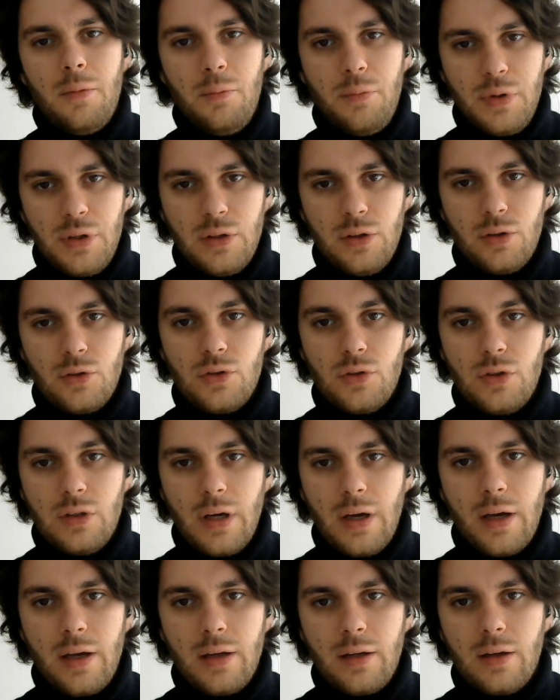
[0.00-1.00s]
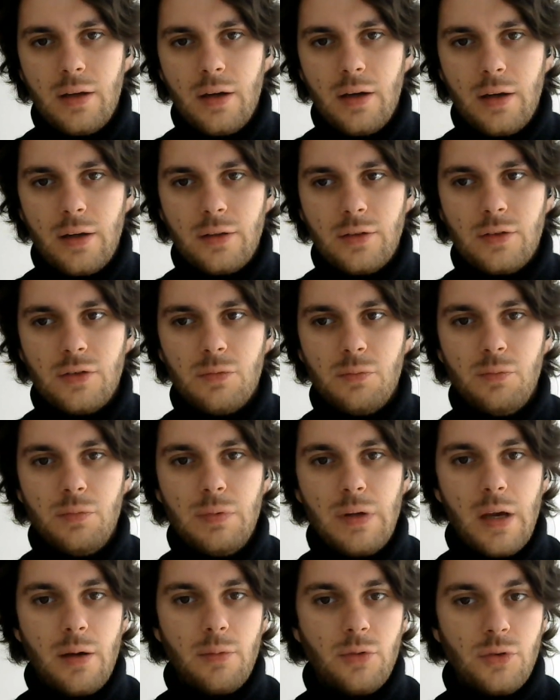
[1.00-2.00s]
be here today and
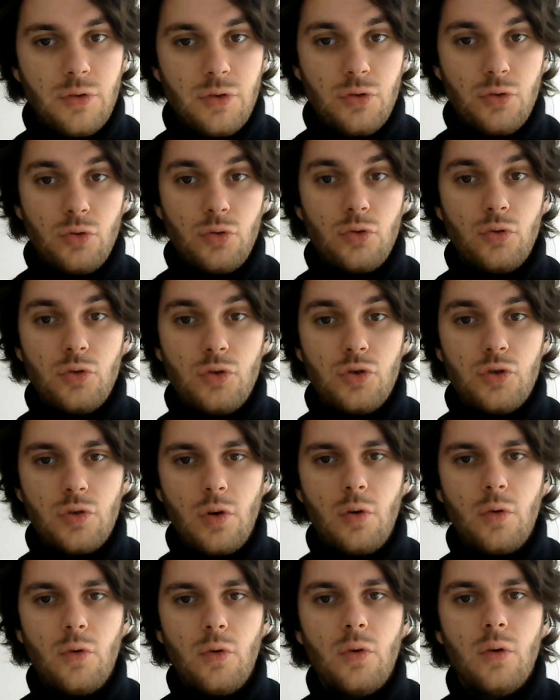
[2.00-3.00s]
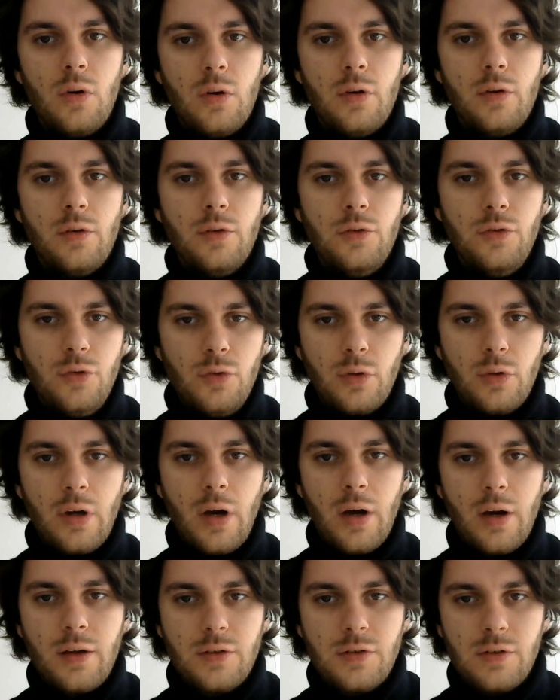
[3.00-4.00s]
be able to show you
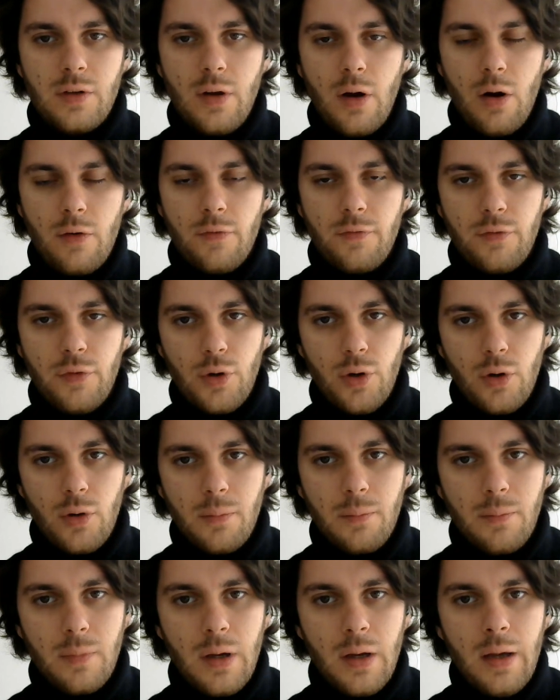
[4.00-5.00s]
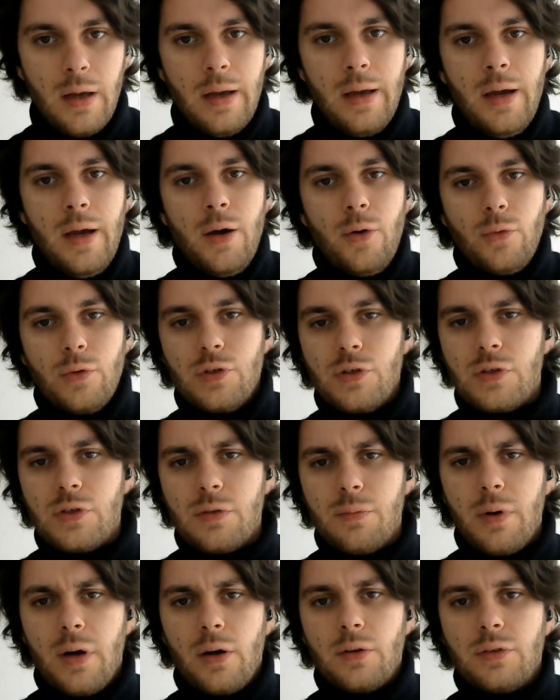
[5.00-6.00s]
guys our film, which is
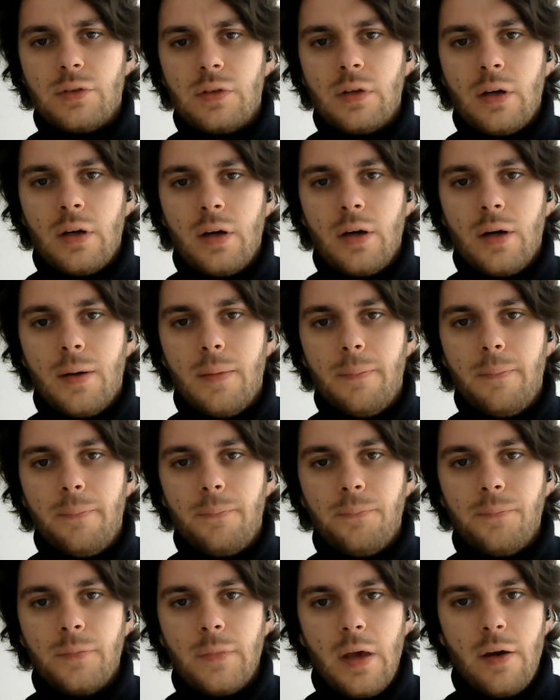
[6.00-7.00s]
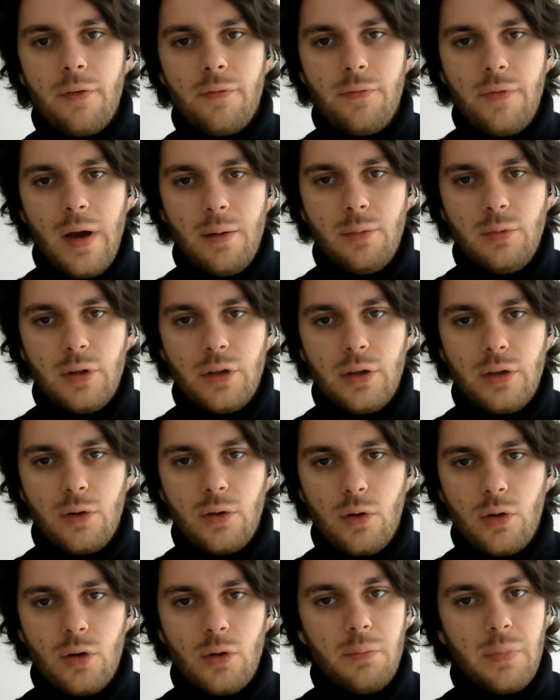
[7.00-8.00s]
about um, a family
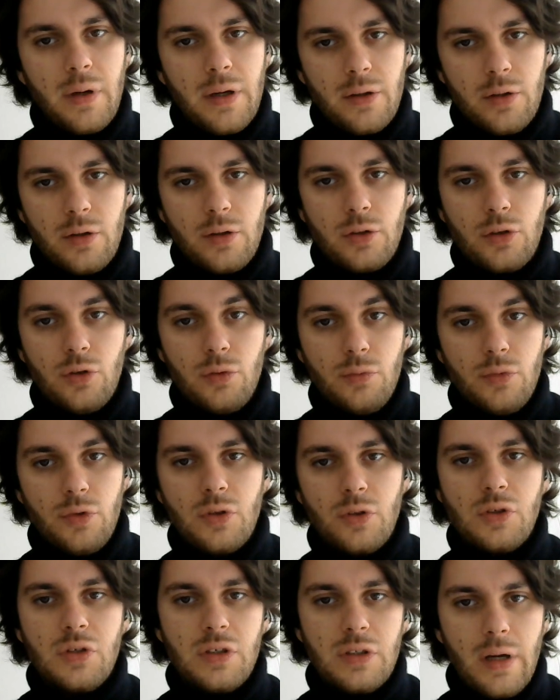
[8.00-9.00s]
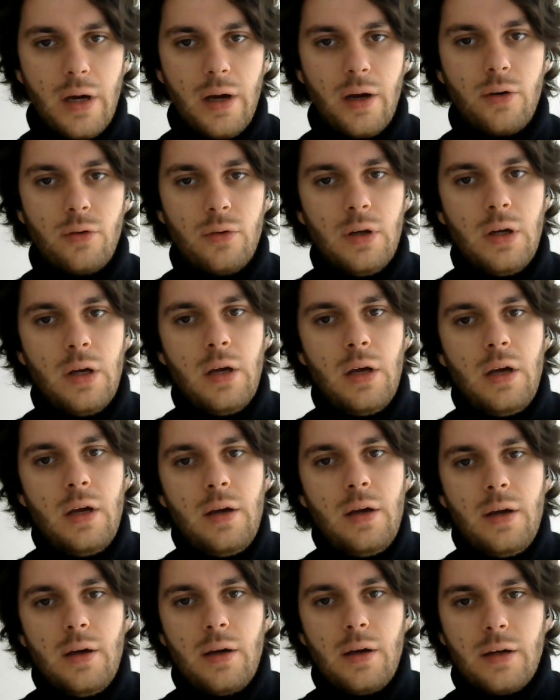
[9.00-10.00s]
or better a community now
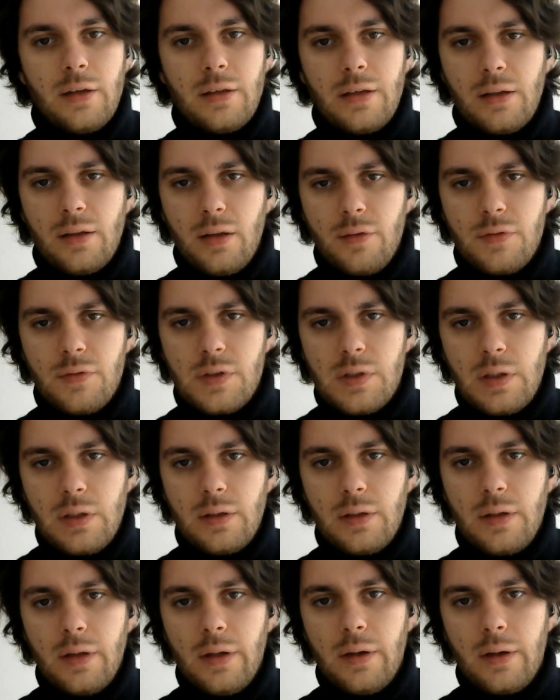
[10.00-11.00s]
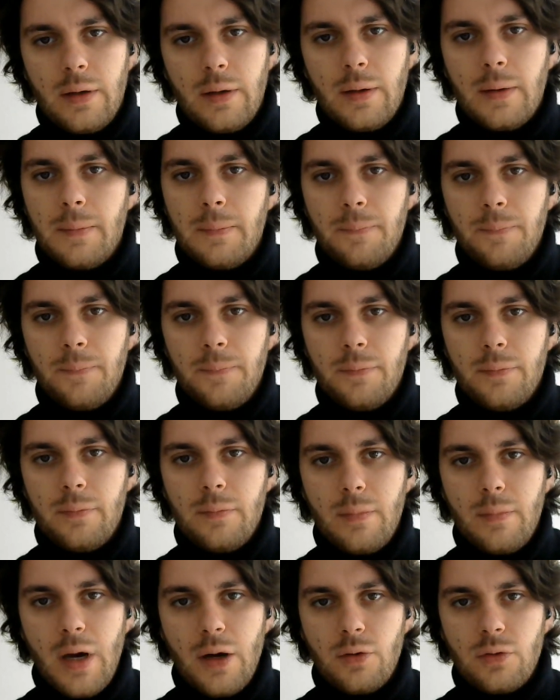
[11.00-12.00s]
uh, that lives in the
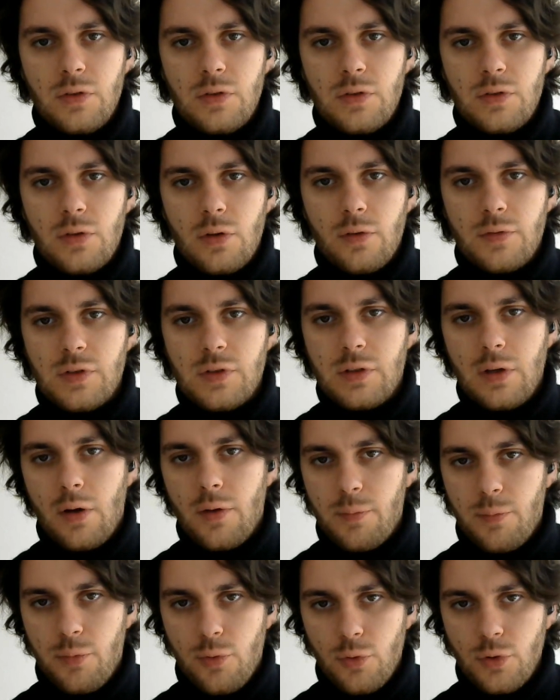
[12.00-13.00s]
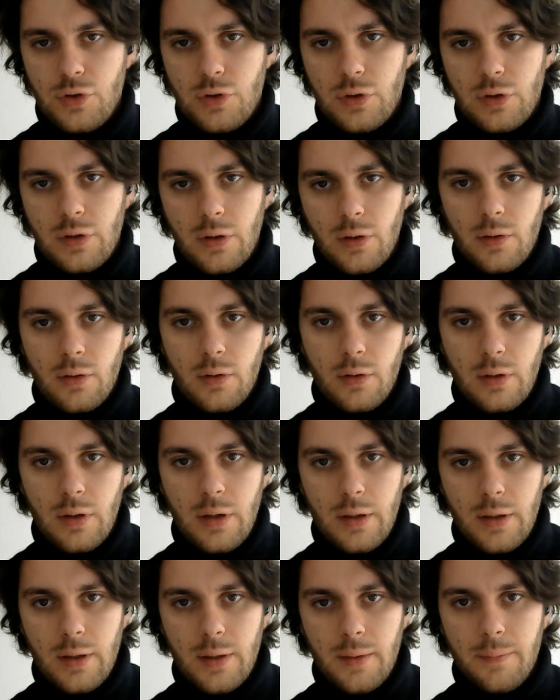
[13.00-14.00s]
mountains of South Portugal
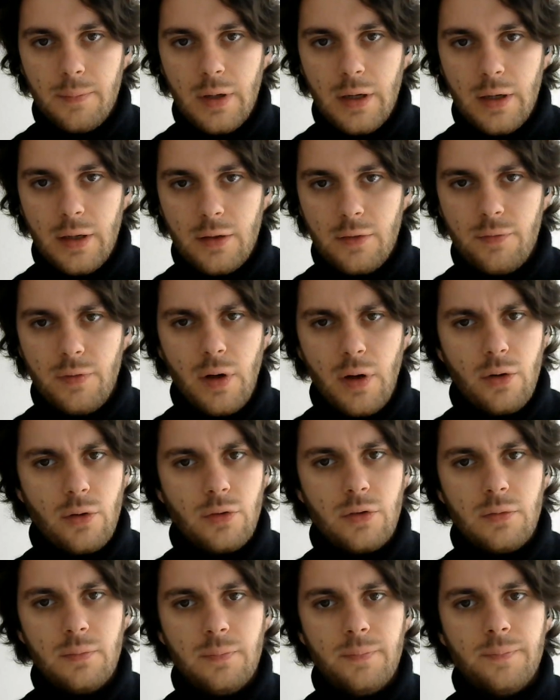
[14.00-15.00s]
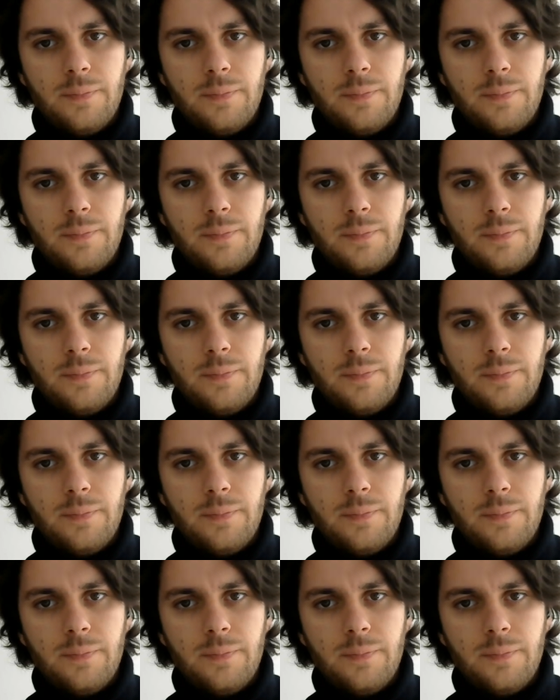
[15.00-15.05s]
um, and found